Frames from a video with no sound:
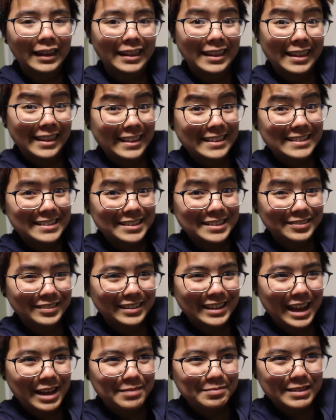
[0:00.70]
This is
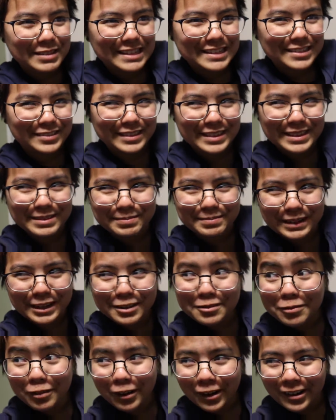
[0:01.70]
what happens when the
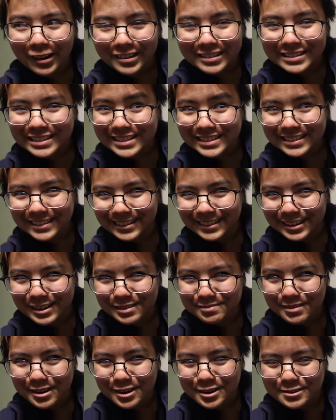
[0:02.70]
big frog doesn't
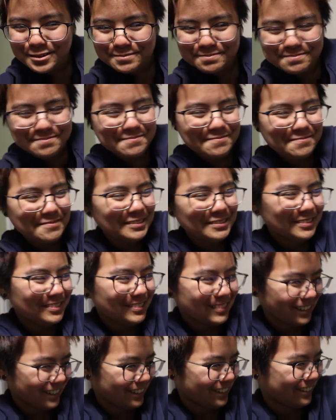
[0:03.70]
come
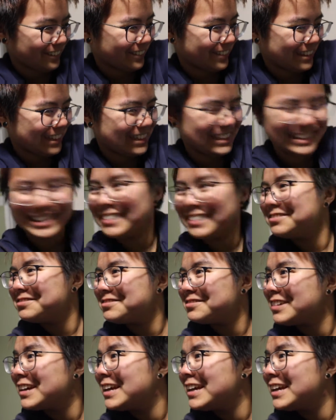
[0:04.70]
home early enough.